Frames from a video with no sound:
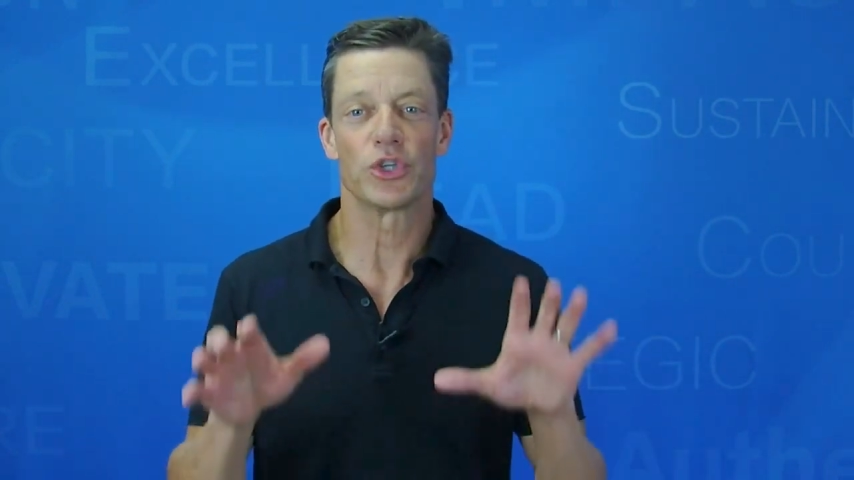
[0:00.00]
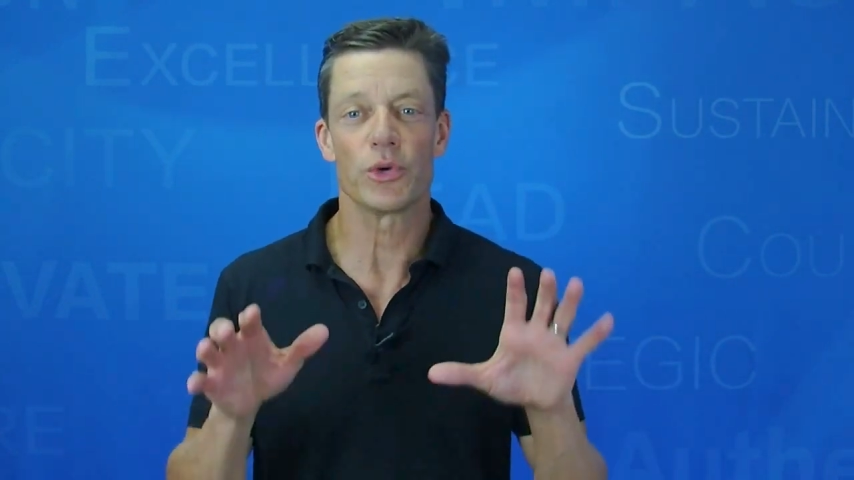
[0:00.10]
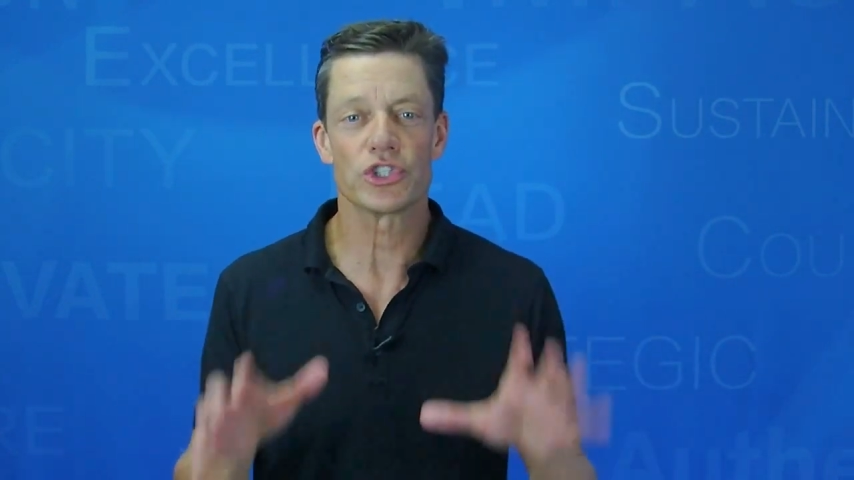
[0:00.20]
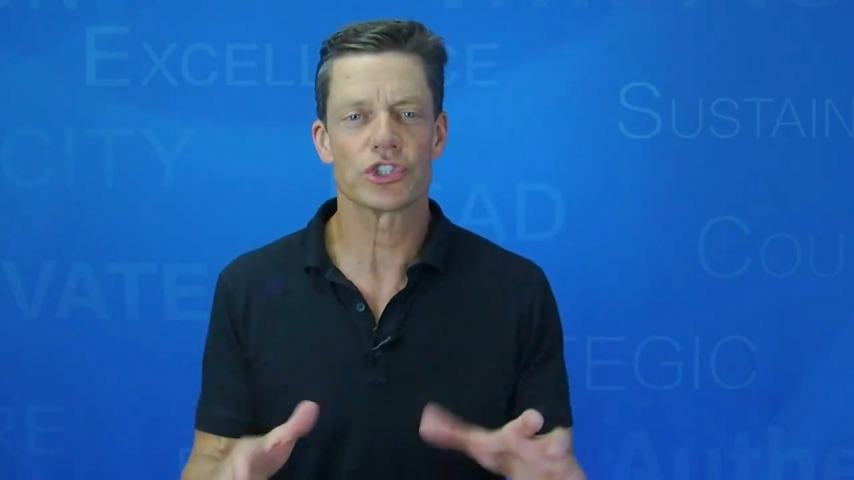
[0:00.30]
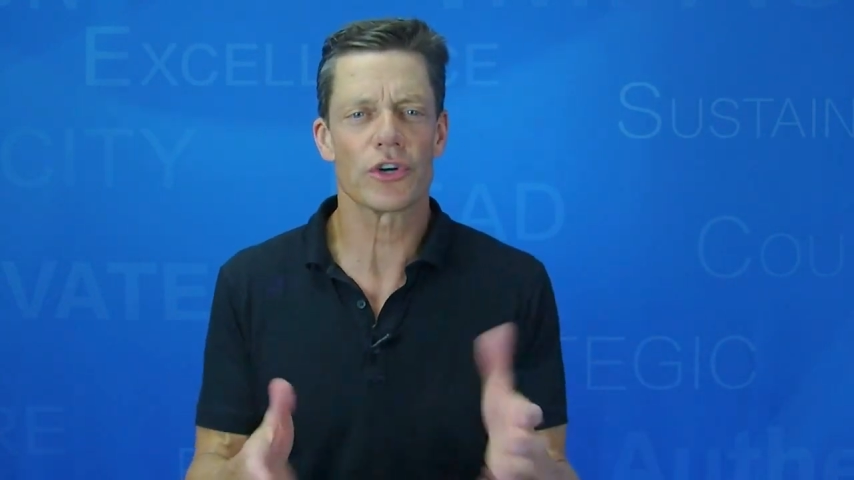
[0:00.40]

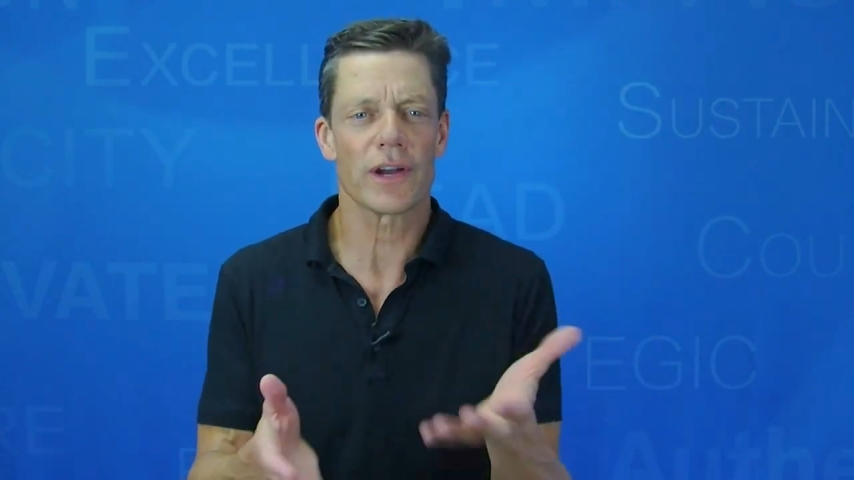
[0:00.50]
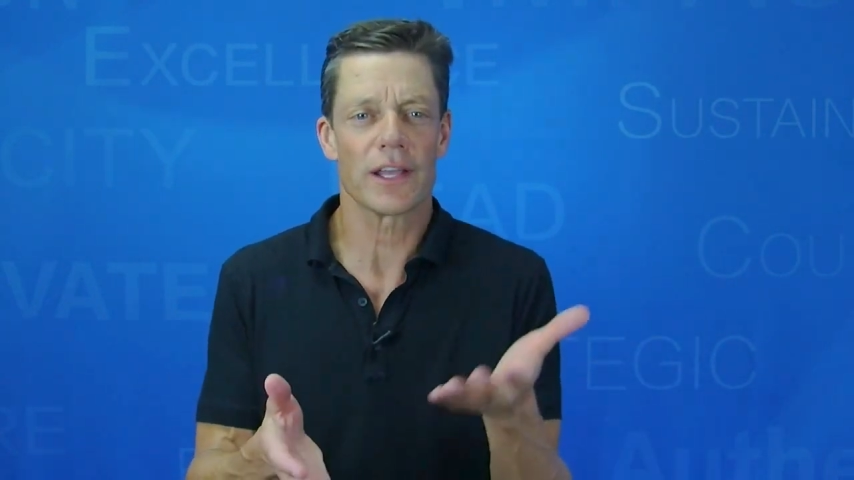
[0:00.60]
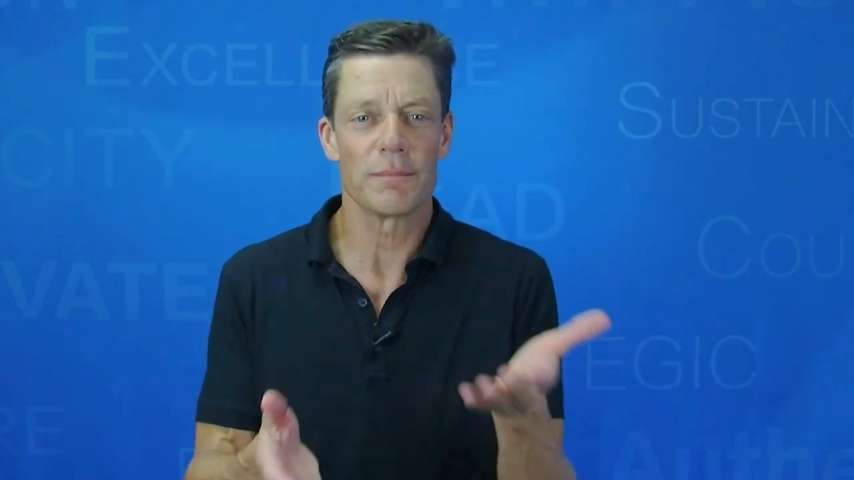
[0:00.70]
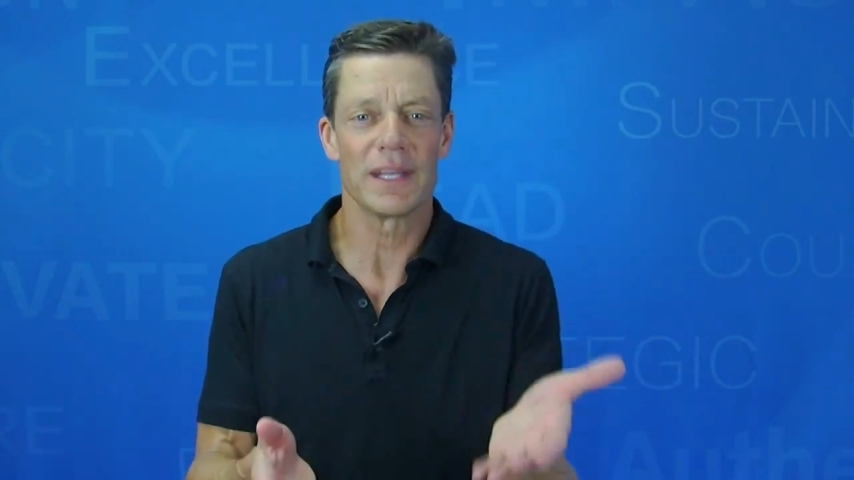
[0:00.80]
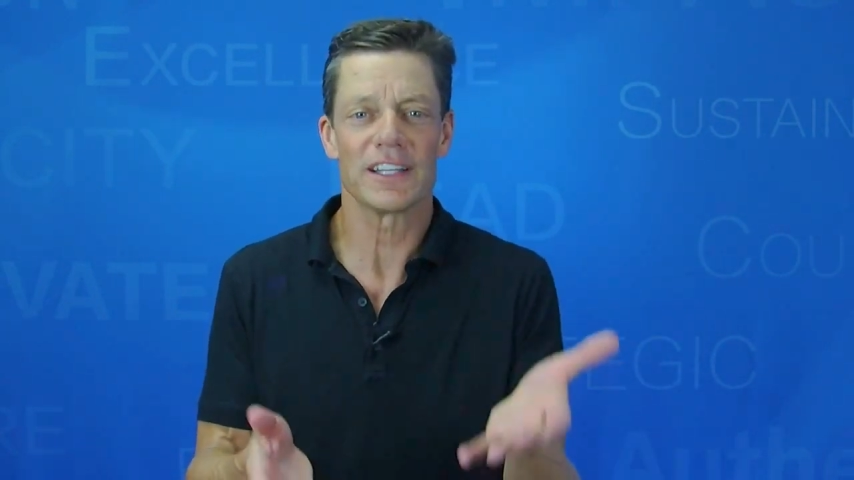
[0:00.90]
to ensure it
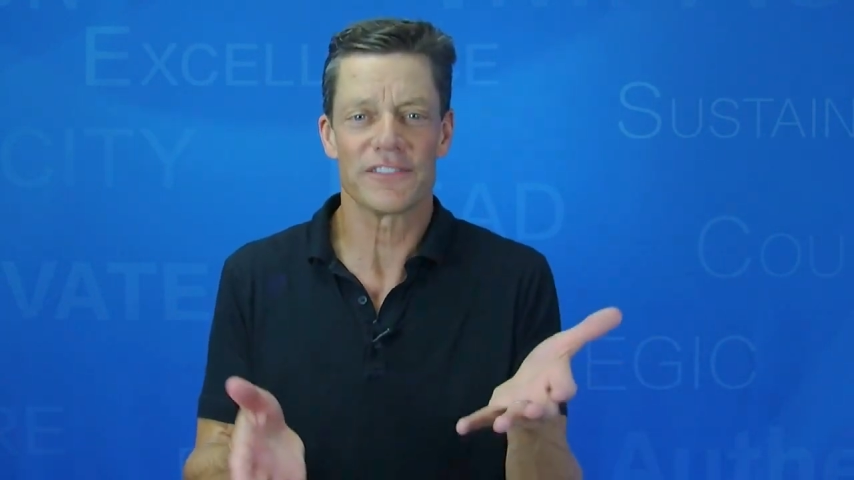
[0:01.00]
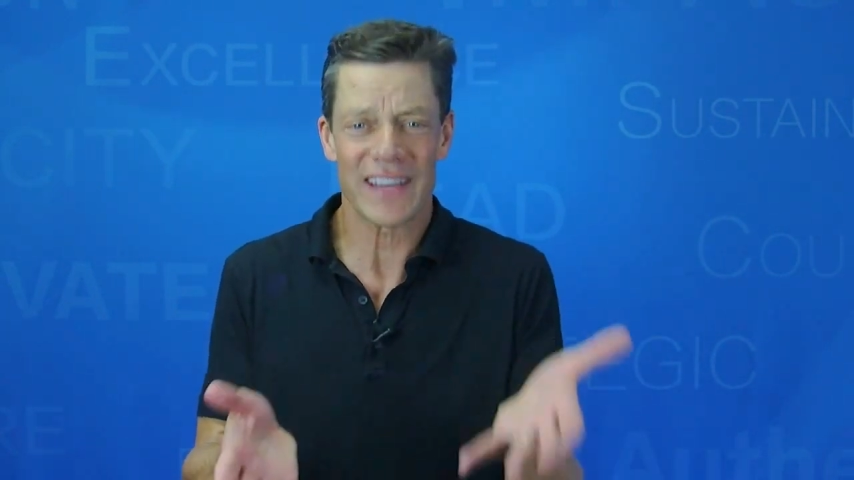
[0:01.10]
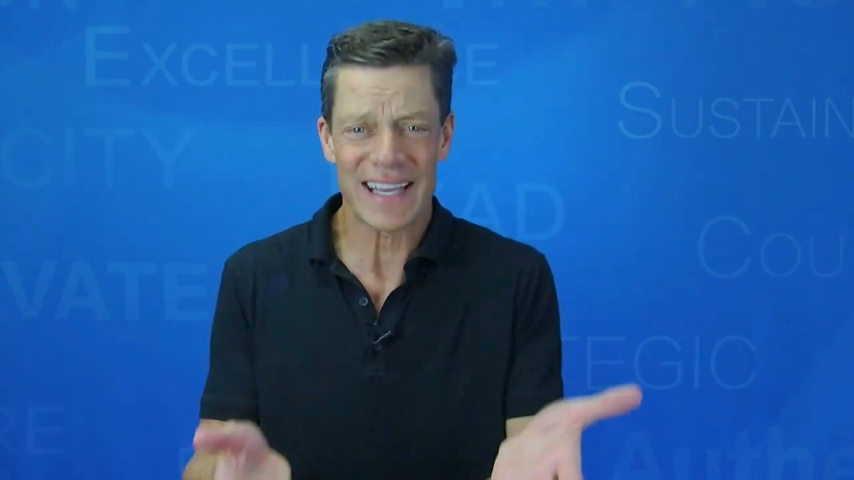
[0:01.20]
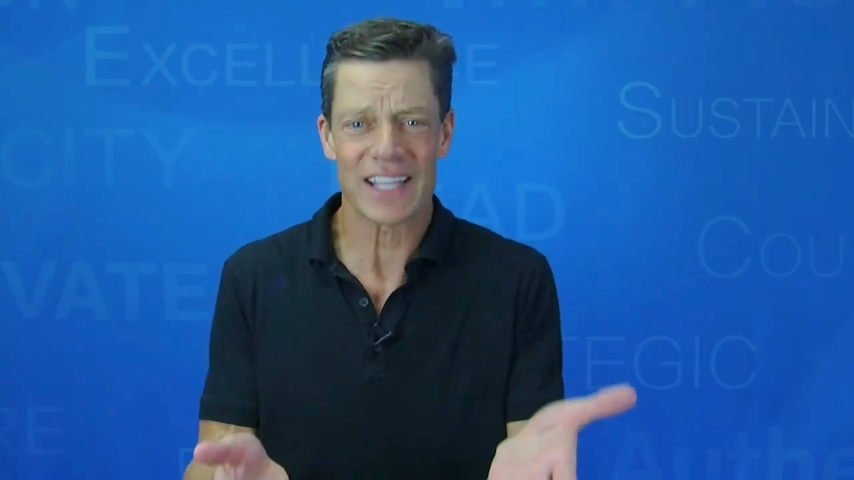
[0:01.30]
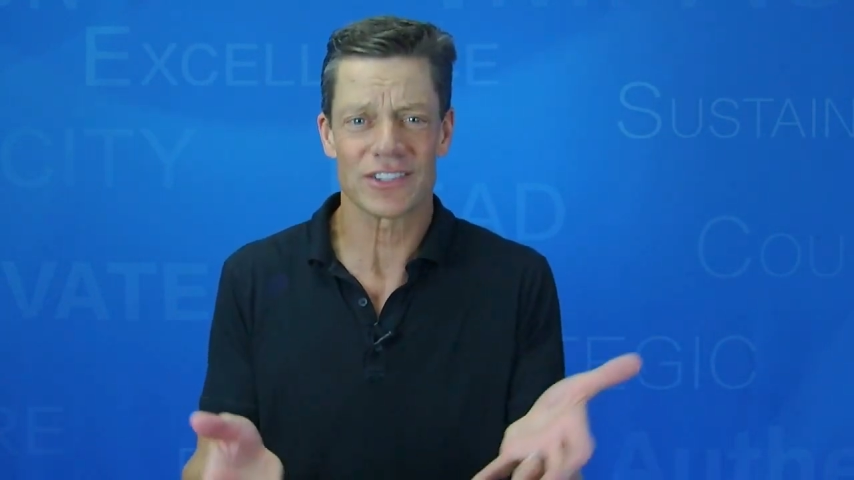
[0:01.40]
can meet its
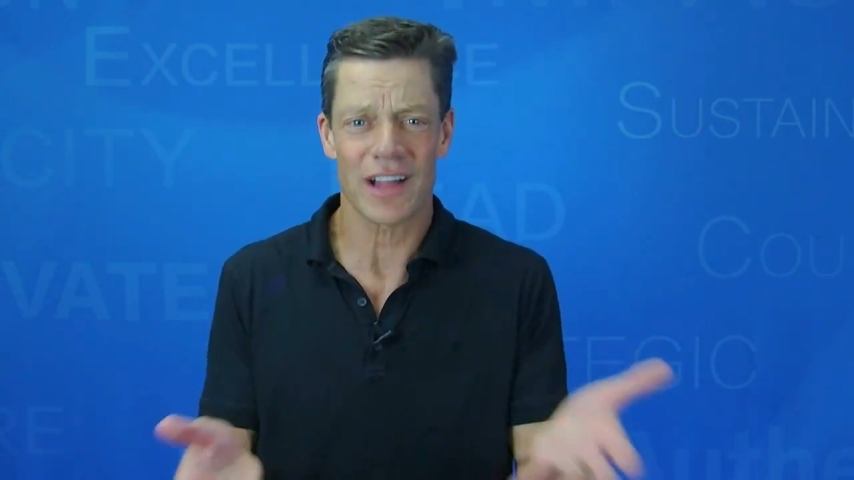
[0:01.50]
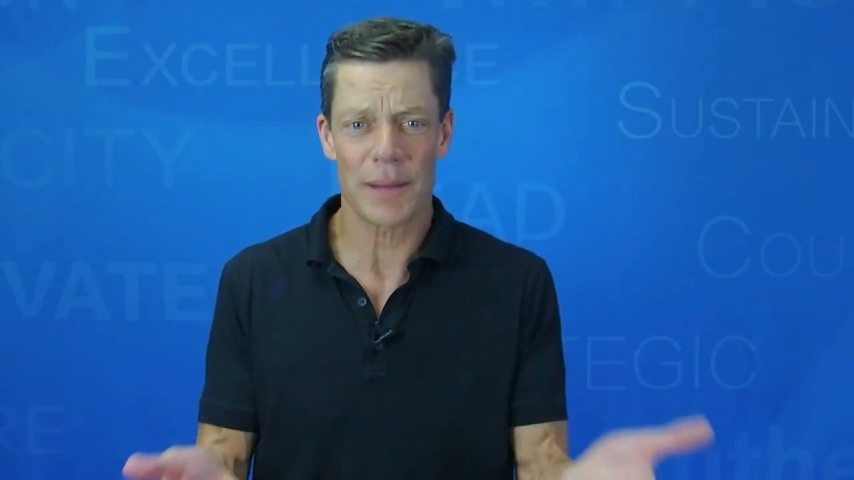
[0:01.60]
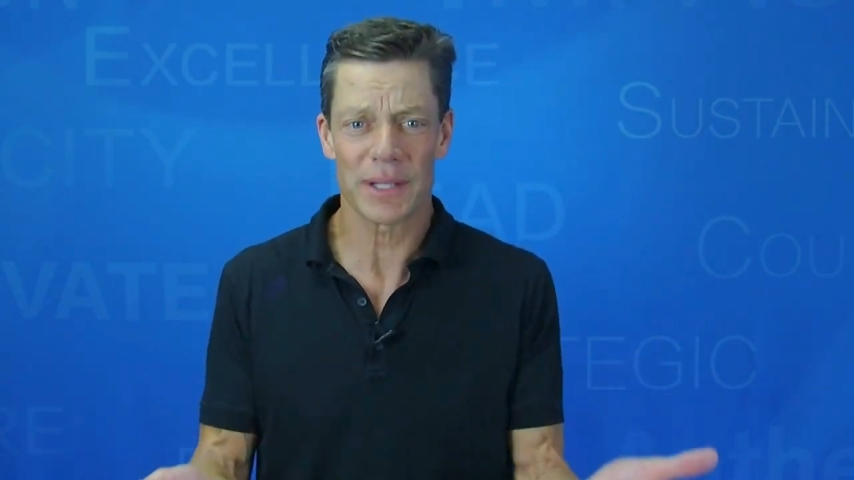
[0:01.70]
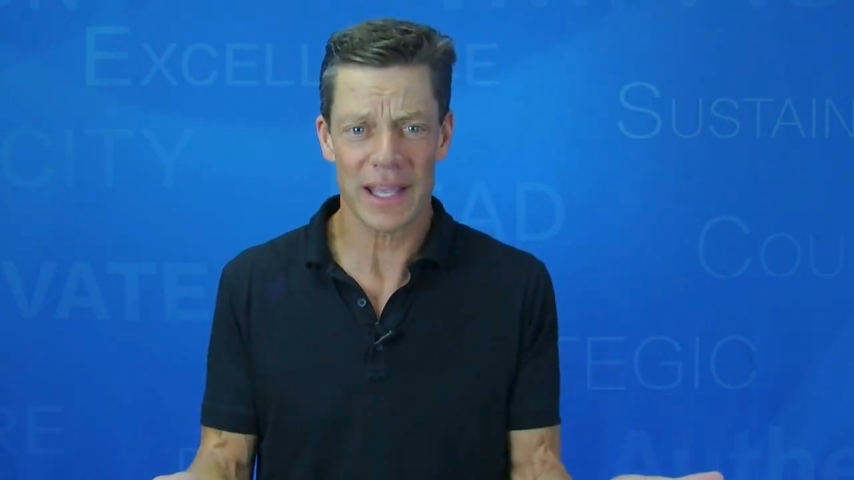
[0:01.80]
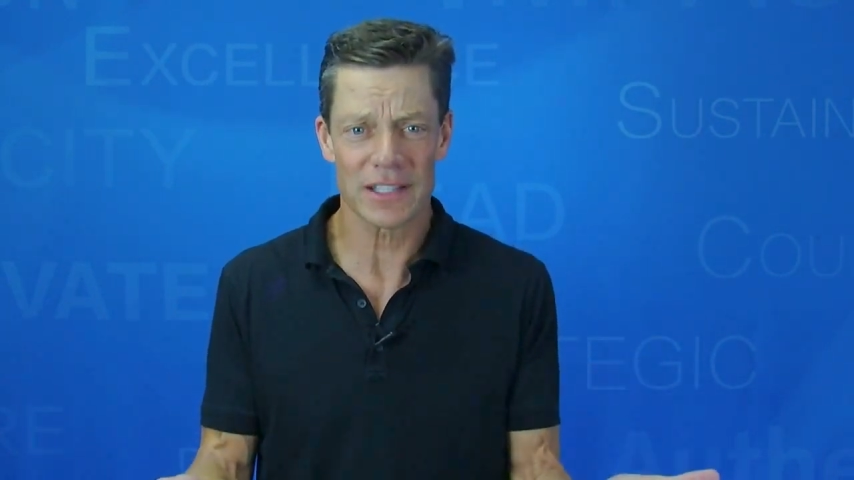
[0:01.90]
financial
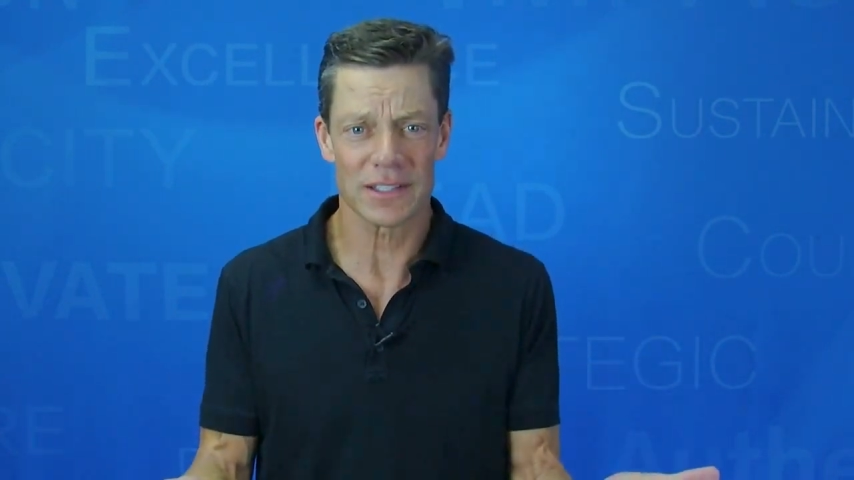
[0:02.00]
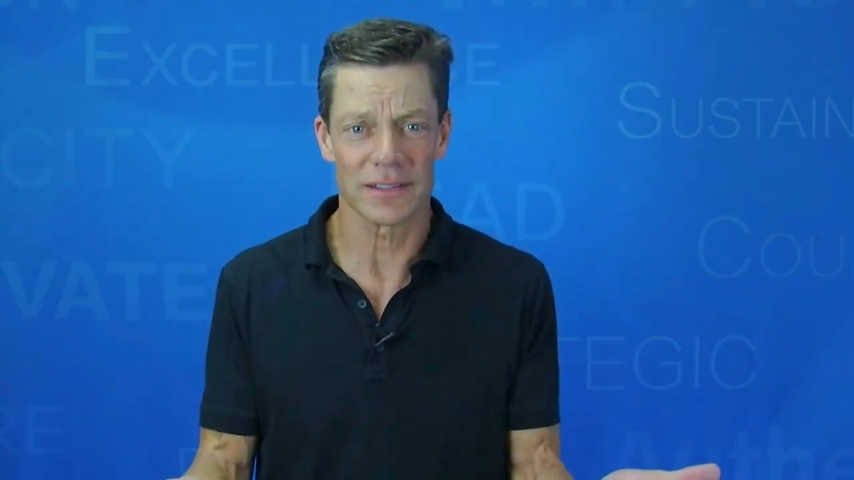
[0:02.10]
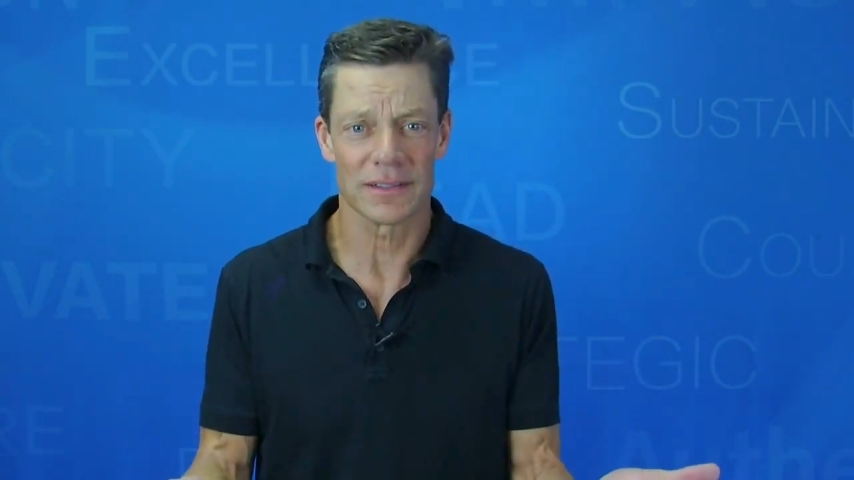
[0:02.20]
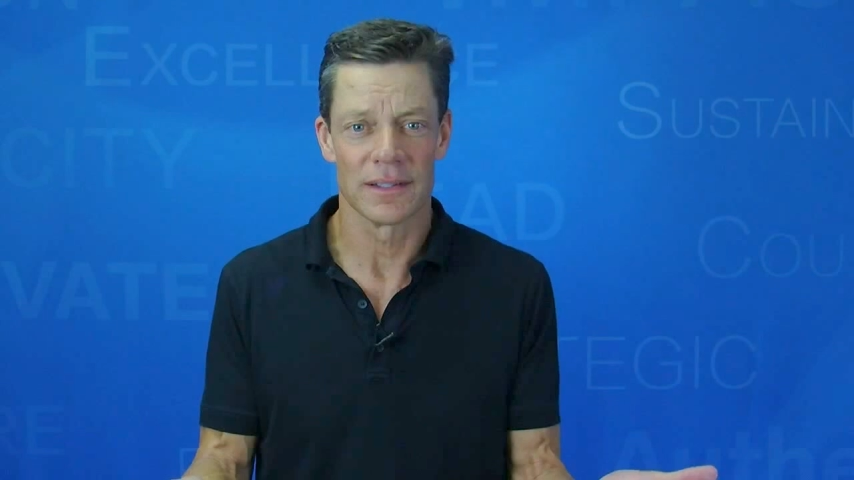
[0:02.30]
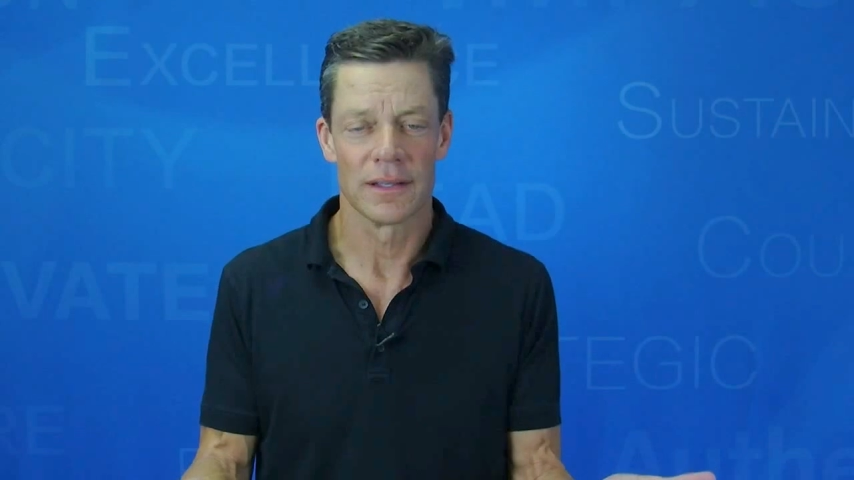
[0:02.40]

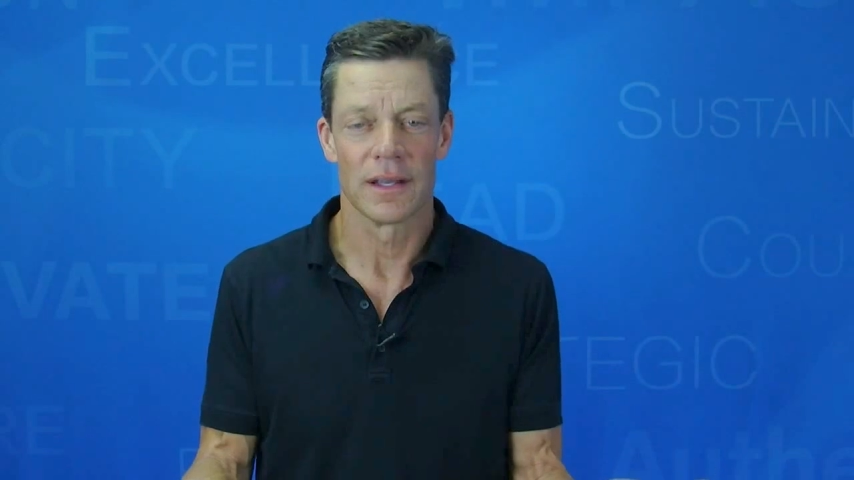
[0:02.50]
obligations.